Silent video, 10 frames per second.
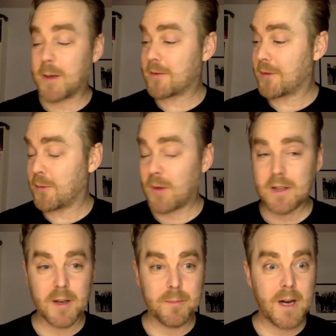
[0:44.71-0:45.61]
for the
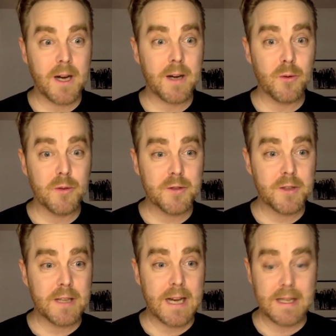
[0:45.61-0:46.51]
welcome.
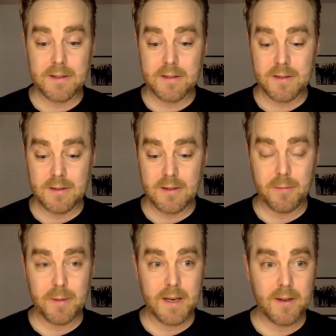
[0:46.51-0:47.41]
Today's
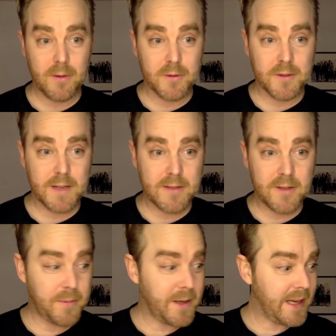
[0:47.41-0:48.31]
topic
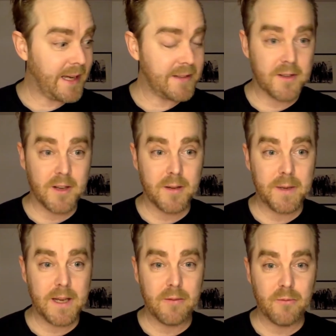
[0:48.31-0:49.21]
is going to
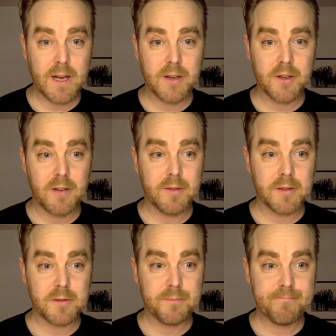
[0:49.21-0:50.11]
be record
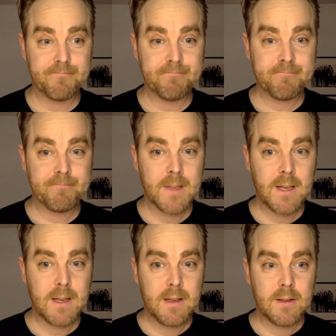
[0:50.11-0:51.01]
covers.
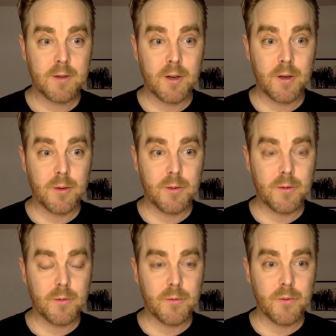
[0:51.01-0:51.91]
So
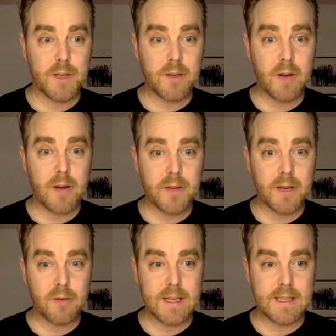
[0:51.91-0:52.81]
when you're out there
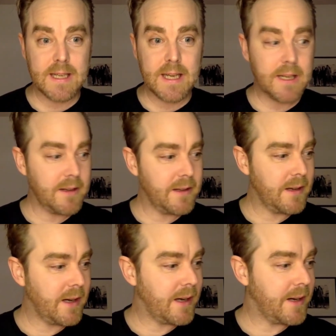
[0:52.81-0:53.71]
crate digging,
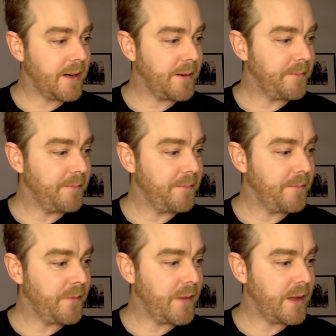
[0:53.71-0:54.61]

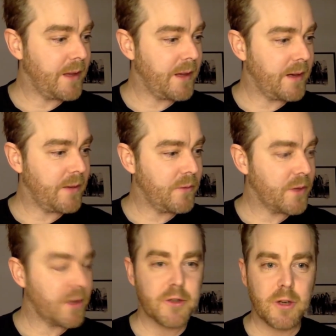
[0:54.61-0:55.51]
we're
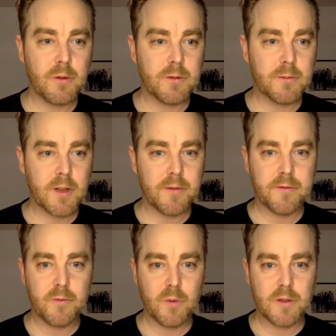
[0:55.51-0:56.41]
going to show you some stuff,
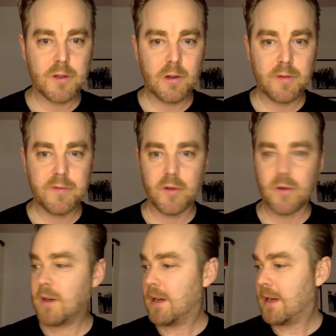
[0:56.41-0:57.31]
what to look
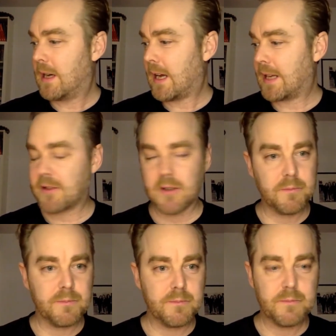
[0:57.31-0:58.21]
for, and
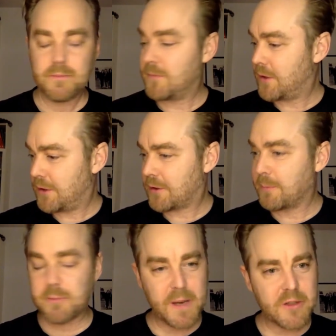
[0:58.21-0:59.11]
some
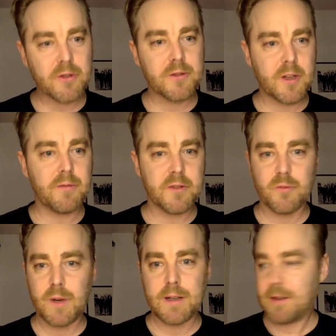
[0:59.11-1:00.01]
special stuff as
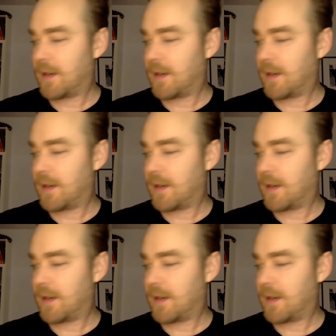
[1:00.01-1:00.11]
well,